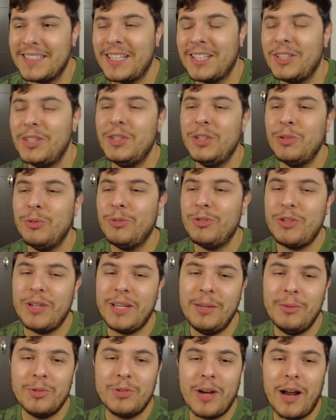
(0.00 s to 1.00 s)
Like you, would,
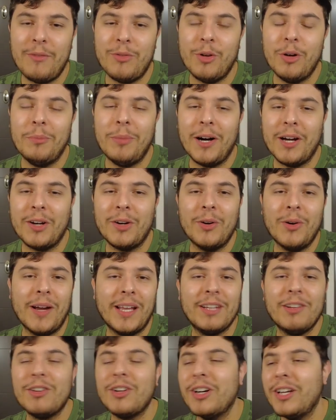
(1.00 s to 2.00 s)
he would drive through a puddle
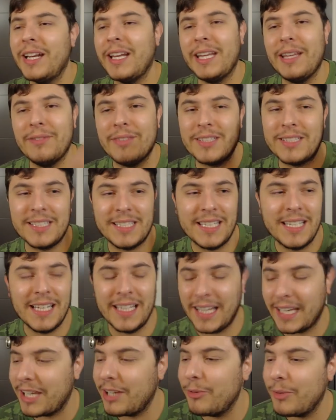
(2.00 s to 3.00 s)
and you couldn't even see.
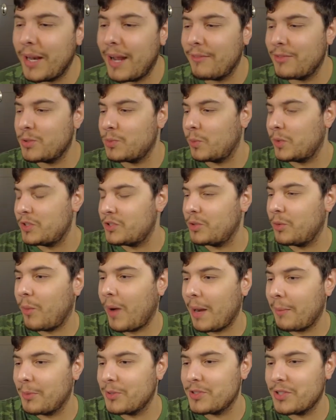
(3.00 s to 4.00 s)
Like he would have his windshield
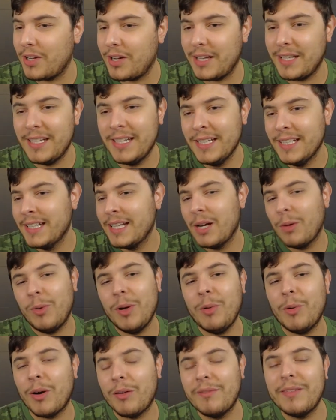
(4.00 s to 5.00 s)
wipers on.
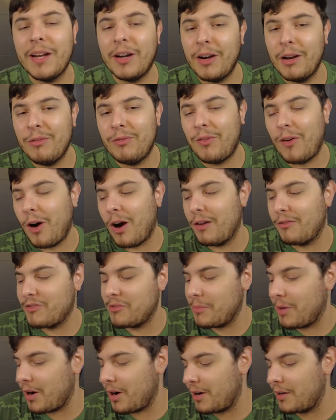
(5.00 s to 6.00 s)
We weren't very far
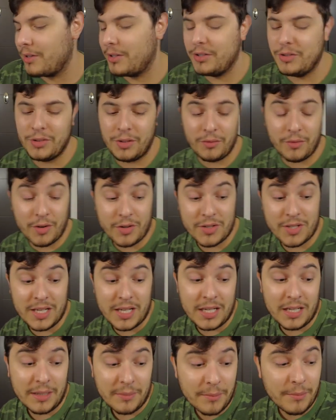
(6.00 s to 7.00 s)
from our
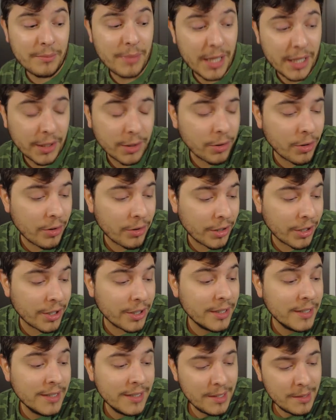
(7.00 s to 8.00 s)
university by the Kroger,
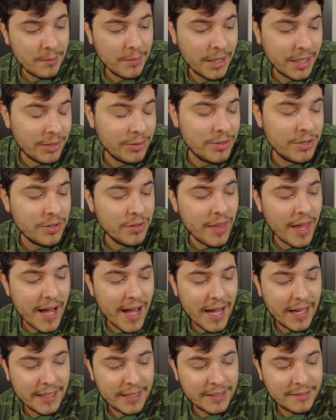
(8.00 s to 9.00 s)
but he would do
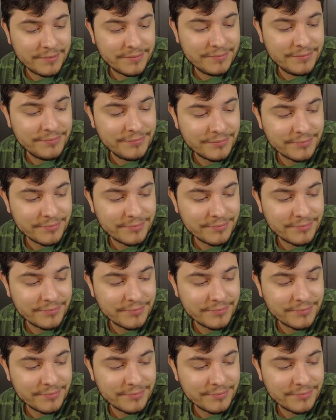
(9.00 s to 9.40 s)
that and